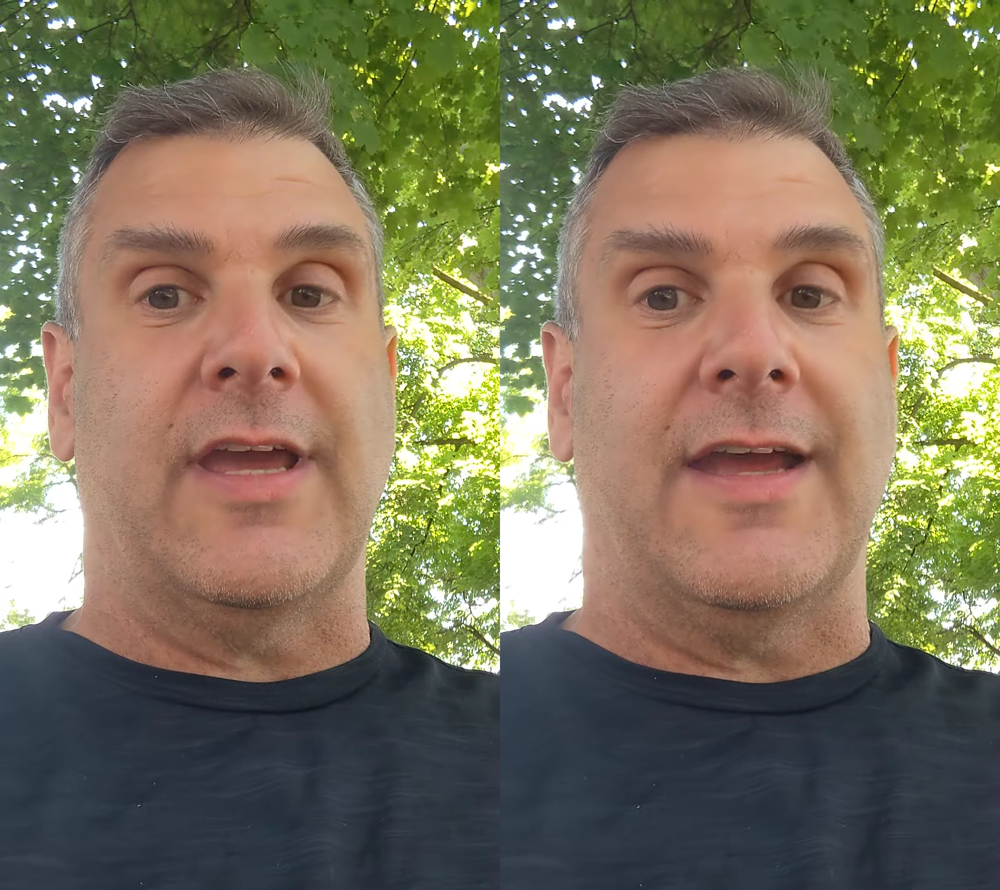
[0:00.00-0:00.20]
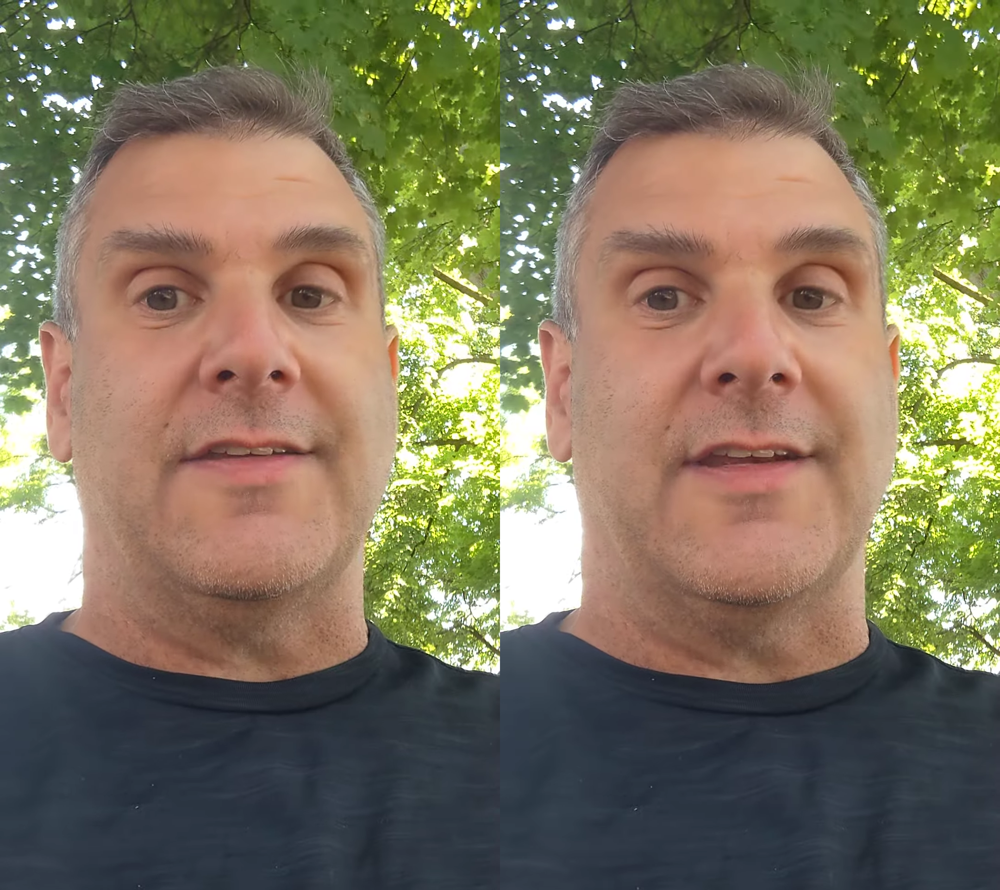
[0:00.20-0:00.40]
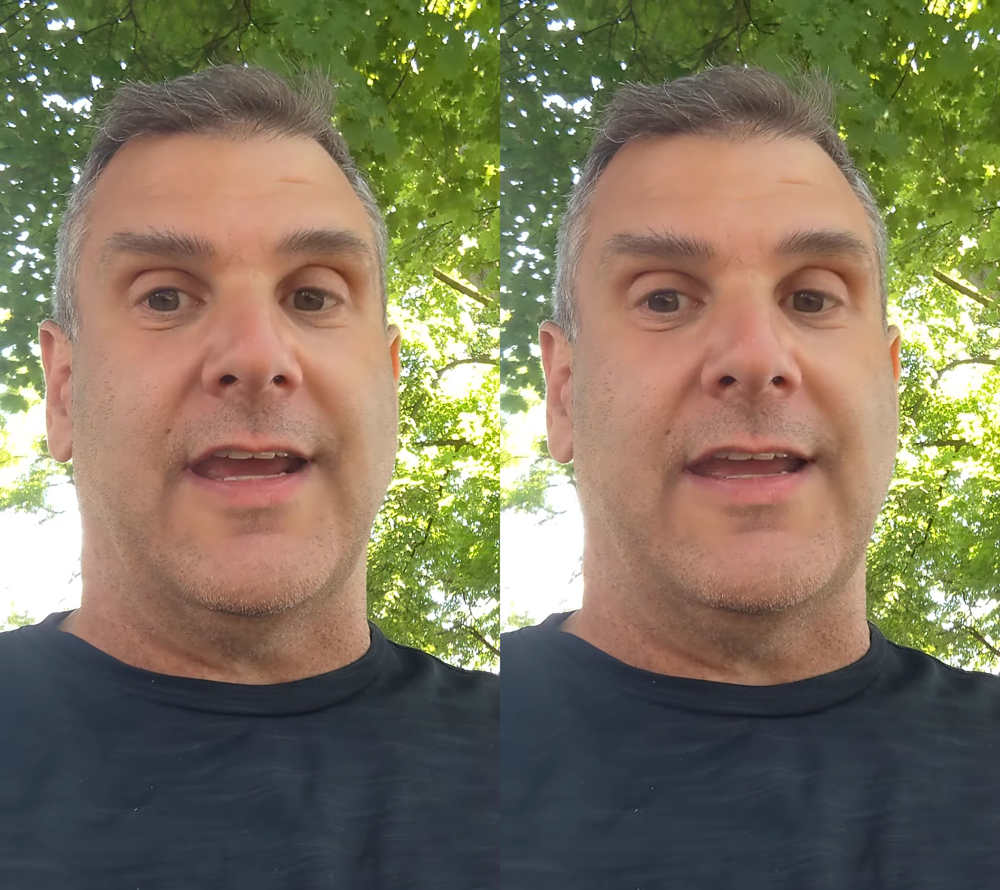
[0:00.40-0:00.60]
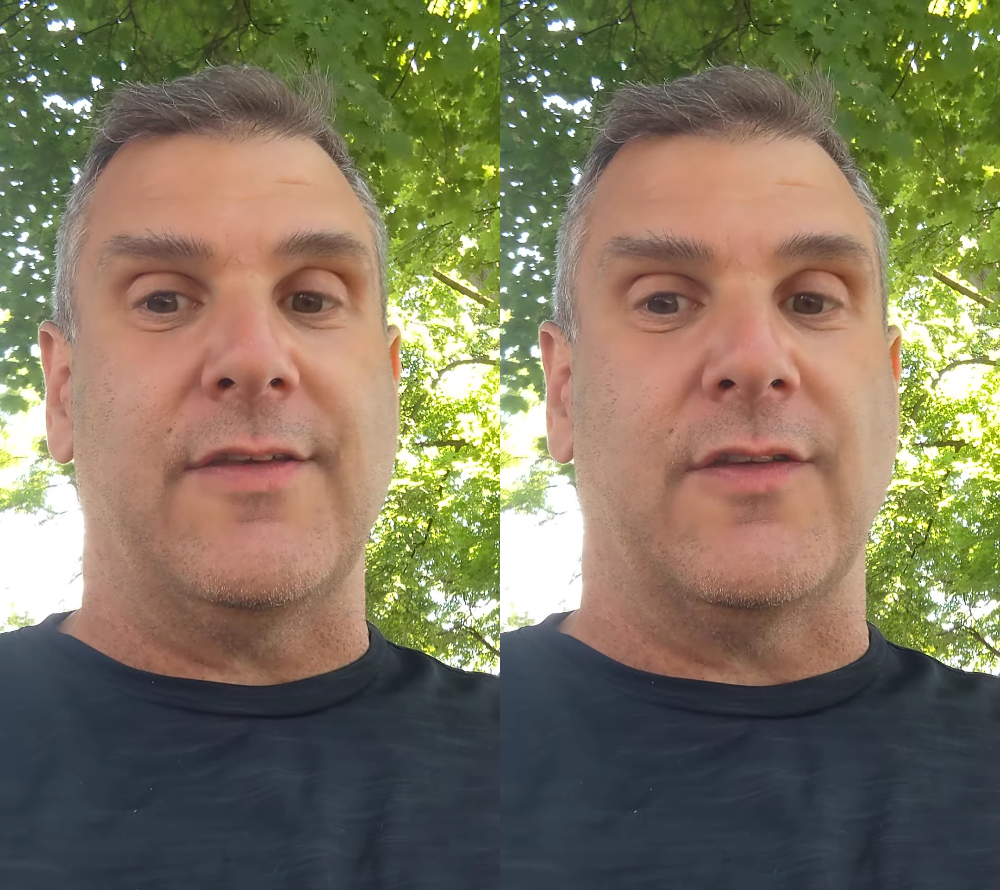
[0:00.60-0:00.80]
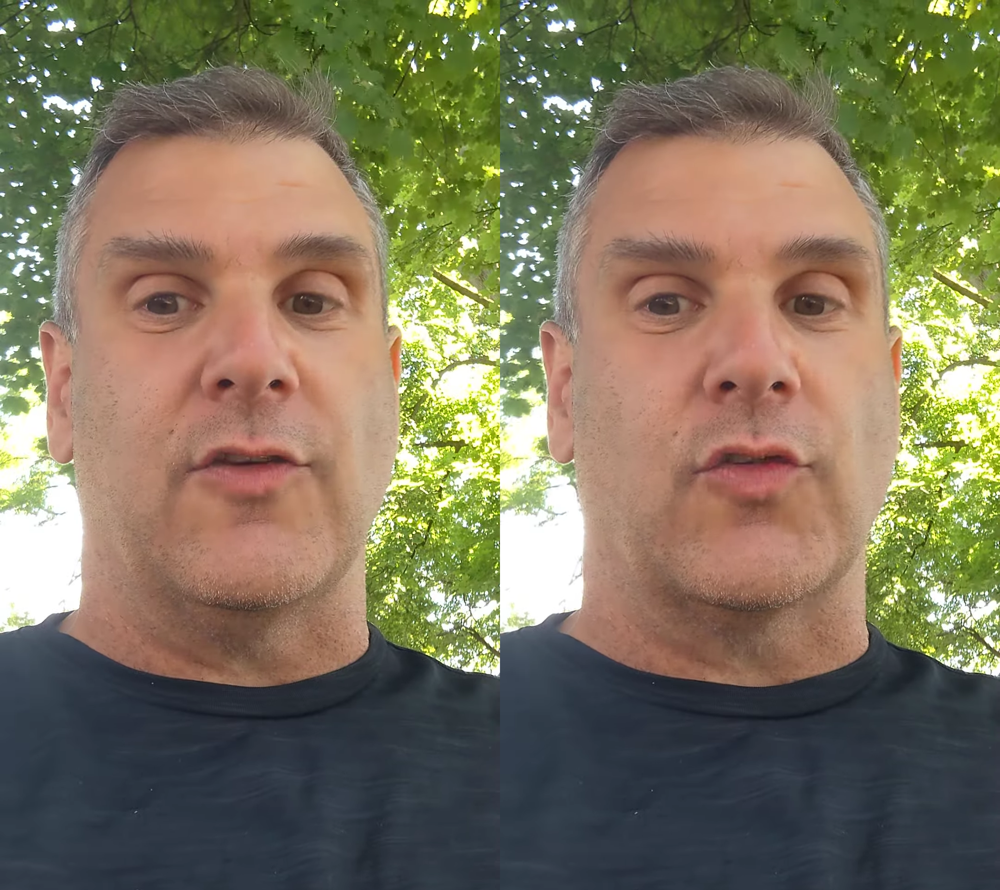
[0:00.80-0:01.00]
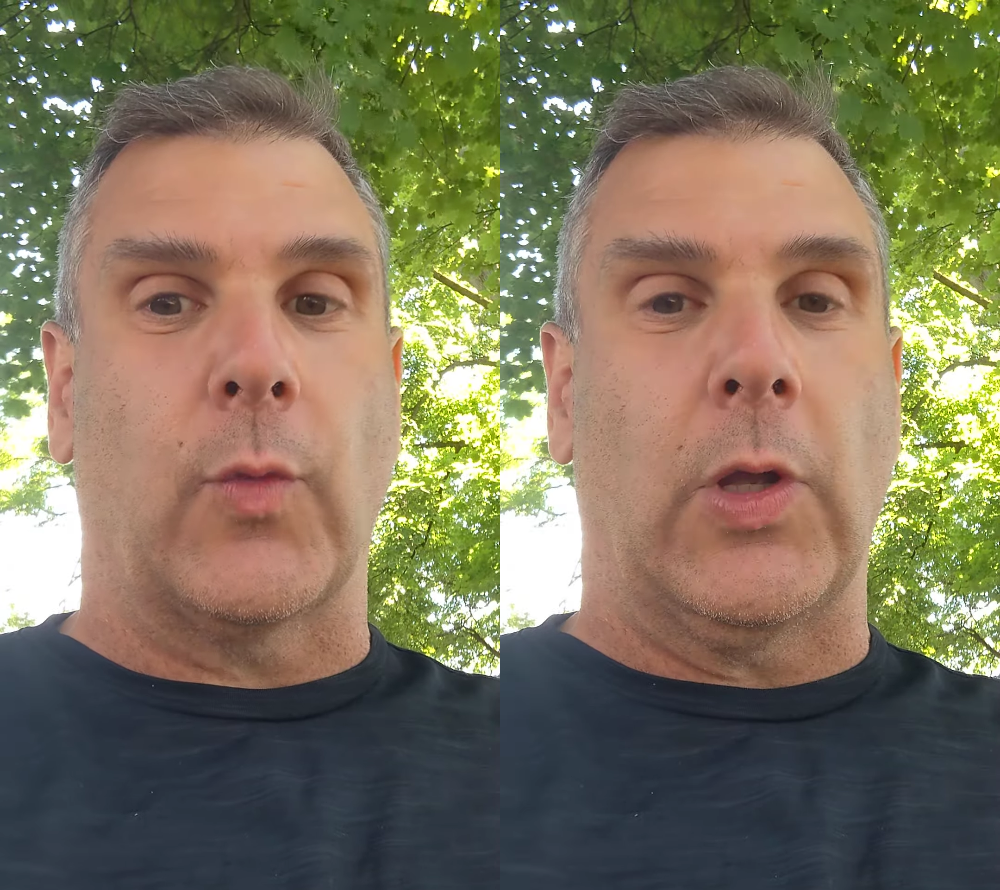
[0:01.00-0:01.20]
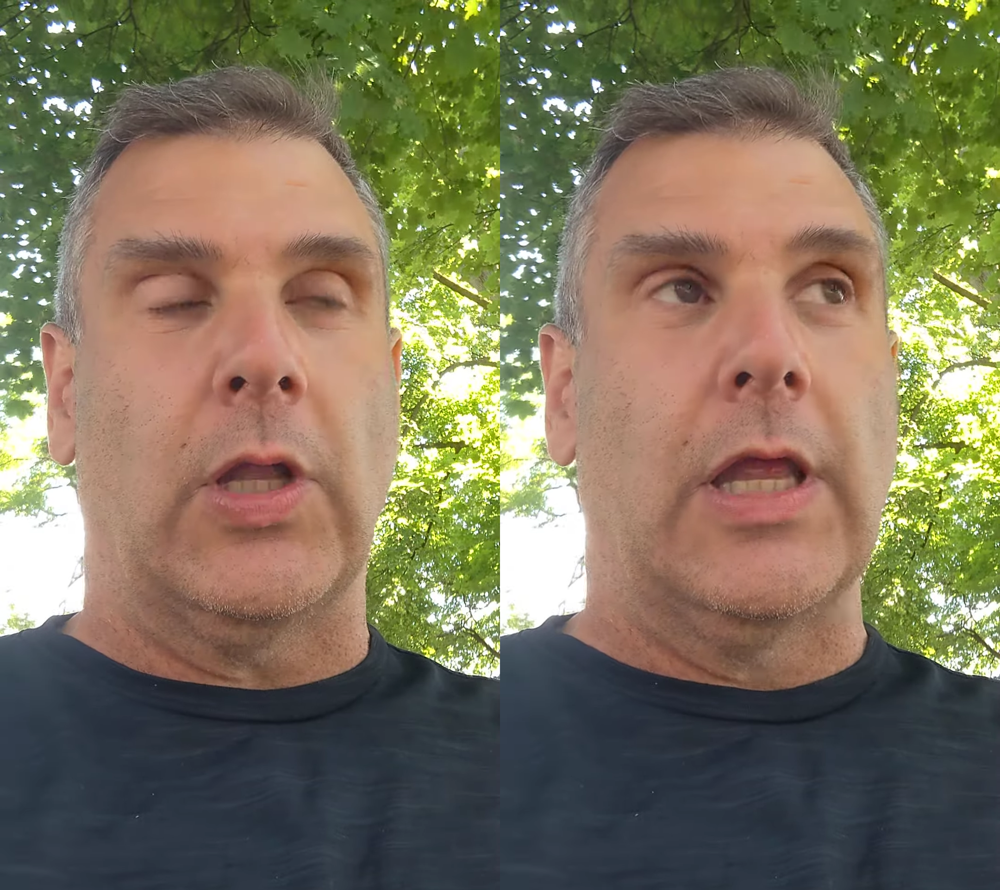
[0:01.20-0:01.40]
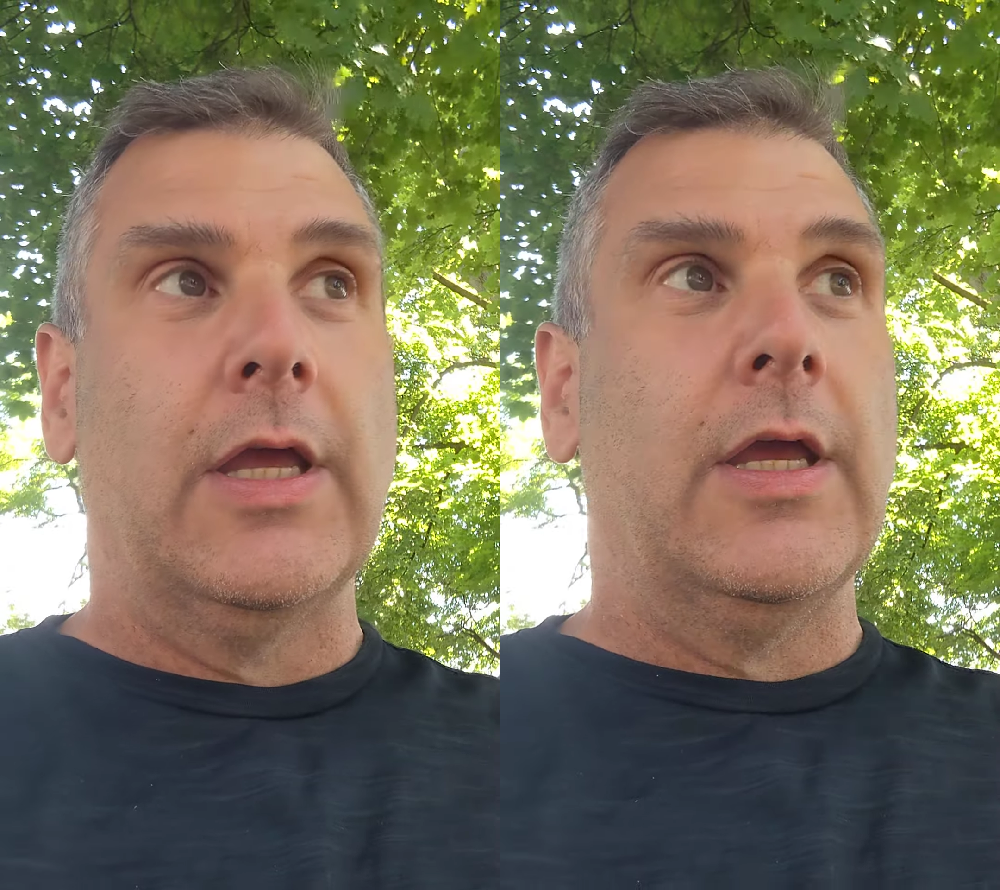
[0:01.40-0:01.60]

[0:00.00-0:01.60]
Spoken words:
that today as usual.